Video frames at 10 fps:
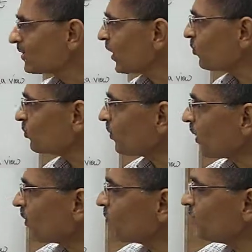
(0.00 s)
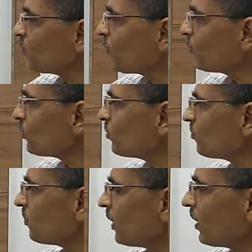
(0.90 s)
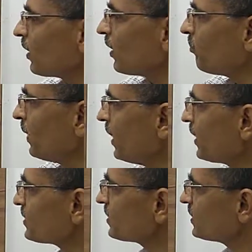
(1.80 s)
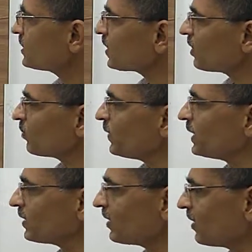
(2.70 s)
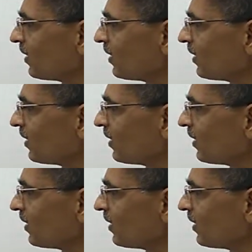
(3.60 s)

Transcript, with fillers: Now we want to build this digital twin